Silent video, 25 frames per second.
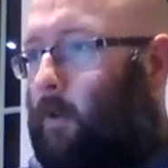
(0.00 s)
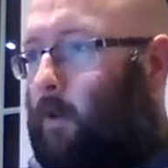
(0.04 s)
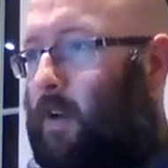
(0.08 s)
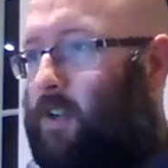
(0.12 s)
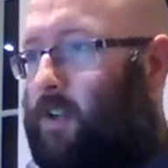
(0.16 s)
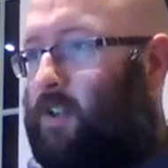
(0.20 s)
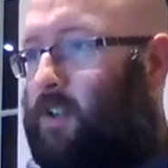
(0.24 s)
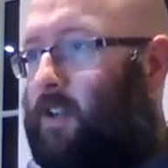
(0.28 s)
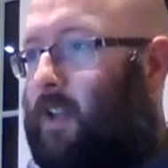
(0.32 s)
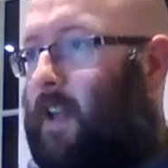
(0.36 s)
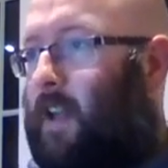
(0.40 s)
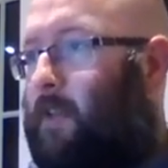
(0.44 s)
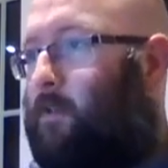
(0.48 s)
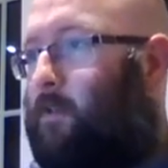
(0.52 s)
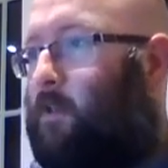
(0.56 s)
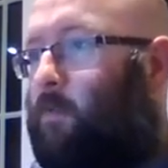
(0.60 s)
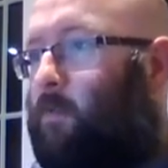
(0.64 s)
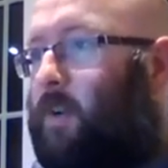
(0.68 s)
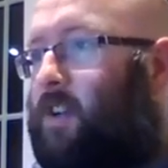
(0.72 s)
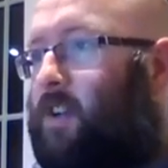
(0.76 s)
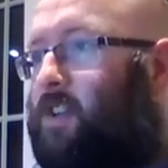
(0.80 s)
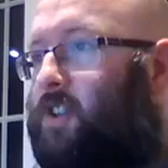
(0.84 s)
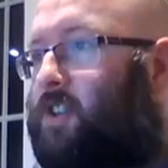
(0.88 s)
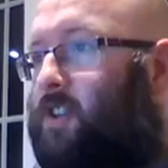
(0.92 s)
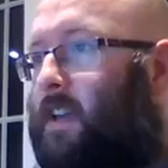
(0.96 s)
Question
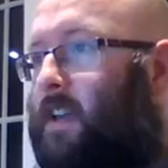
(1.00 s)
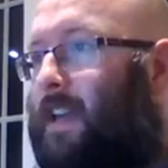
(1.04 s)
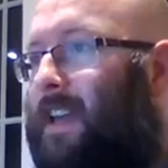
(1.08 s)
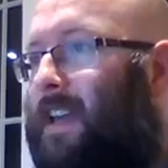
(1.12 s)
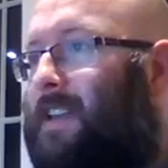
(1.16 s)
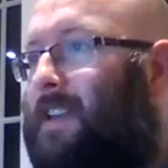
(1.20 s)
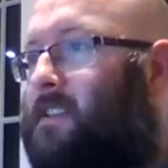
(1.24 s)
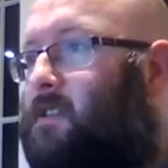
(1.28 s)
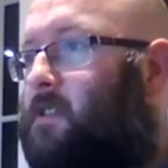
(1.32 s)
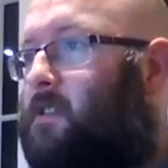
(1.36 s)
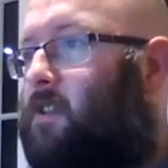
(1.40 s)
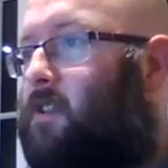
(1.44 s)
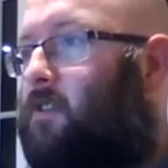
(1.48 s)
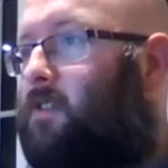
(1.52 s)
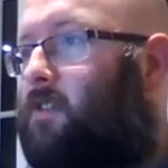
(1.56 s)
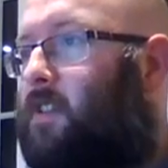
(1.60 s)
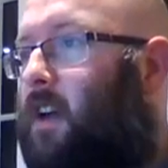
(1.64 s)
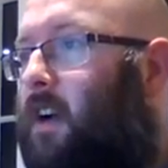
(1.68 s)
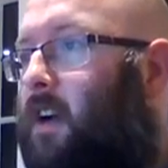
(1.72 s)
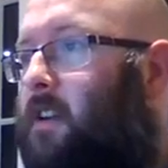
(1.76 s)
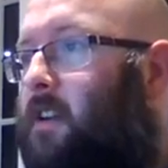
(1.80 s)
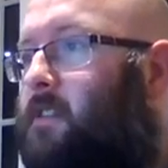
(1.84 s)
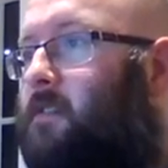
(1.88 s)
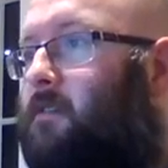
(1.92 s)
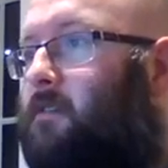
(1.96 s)
11. Which hit song
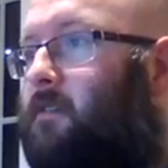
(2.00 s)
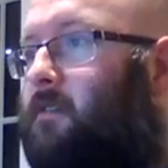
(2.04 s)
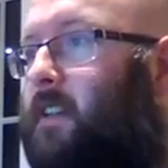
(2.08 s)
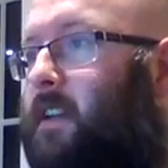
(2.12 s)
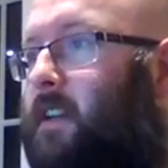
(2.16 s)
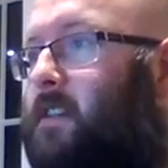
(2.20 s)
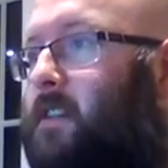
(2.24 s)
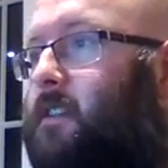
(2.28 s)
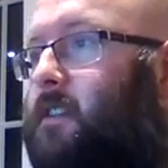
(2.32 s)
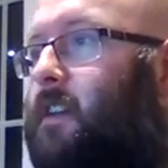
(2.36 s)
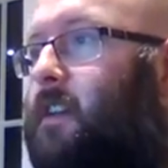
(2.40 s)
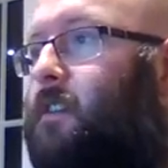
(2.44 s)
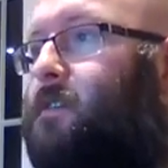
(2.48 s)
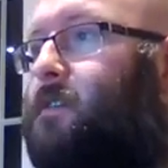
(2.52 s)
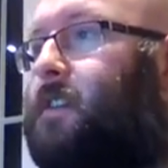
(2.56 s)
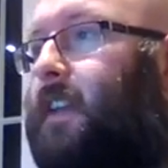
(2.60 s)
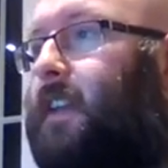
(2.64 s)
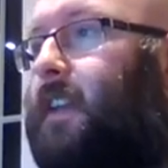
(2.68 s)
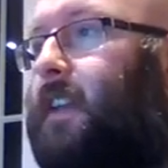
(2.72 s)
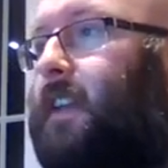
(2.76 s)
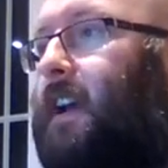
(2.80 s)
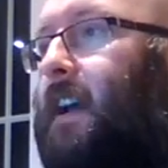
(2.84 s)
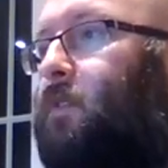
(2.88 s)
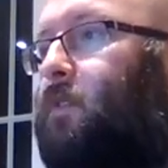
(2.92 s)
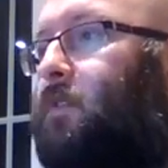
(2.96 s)
title links Girls
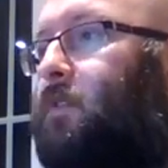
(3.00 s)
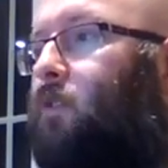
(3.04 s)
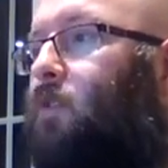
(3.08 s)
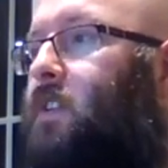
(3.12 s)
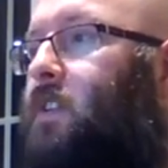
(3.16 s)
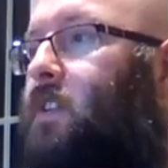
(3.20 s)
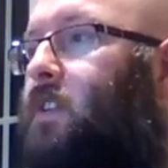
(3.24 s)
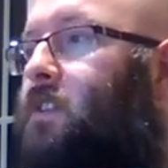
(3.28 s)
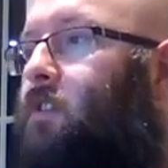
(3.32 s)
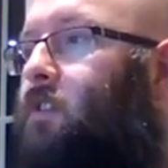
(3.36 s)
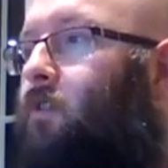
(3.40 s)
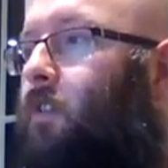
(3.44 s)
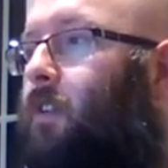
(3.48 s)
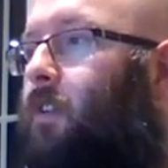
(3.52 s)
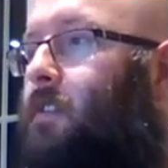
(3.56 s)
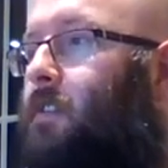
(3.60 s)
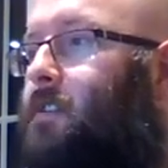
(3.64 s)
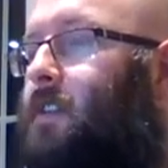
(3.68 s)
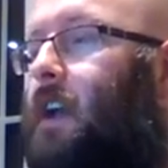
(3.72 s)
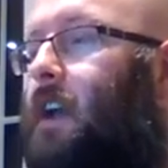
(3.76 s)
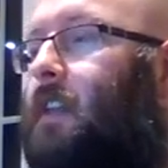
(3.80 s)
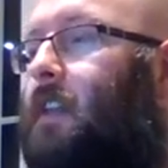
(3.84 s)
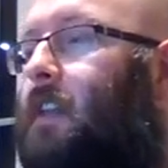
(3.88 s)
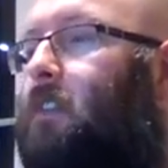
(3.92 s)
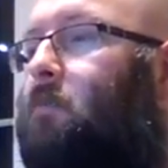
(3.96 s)
Aloud, Criss
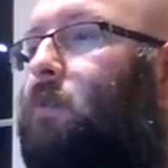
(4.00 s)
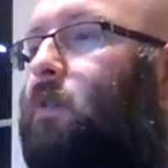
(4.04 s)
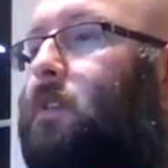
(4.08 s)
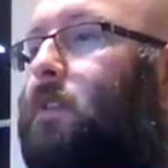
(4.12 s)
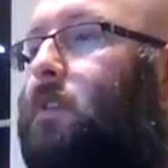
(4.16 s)
Cross and